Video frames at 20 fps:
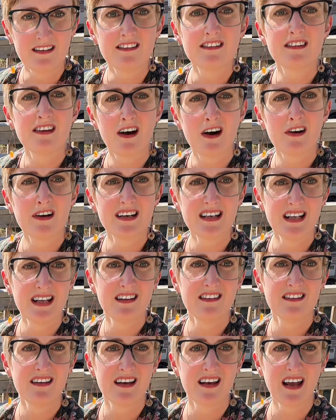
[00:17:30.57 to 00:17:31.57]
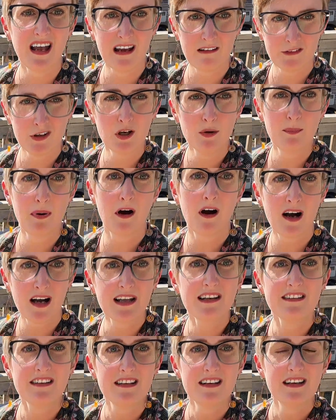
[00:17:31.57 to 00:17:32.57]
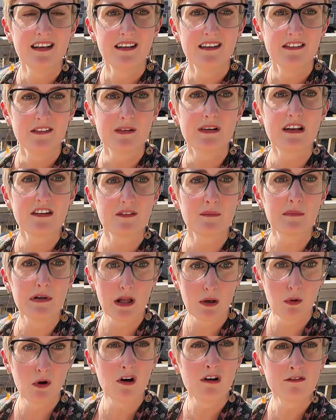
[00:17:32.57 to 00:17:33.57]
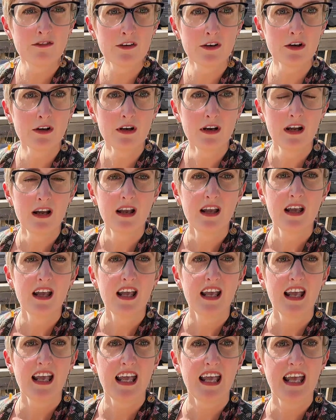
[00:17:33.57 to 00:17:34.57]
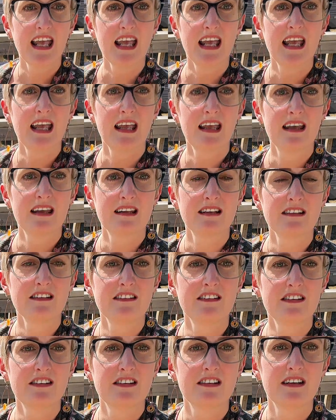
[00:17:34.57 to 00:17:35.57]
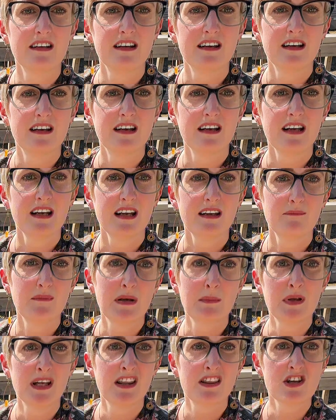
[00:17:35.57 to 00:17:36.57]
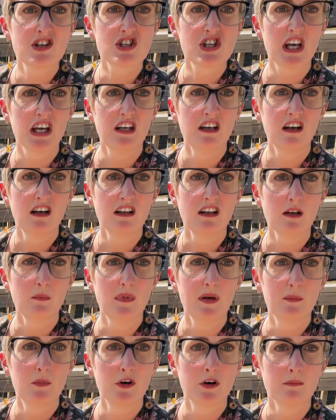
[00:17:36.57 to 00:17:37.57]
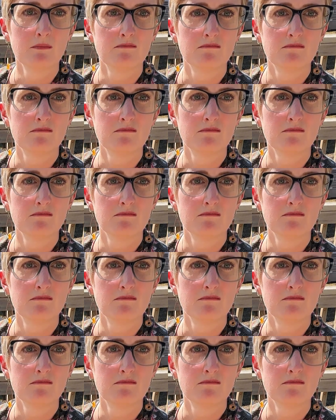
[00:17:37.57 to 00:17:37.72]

So it needs a heavier pot so it doesn't blow over, and maybe in the shade a little bit more.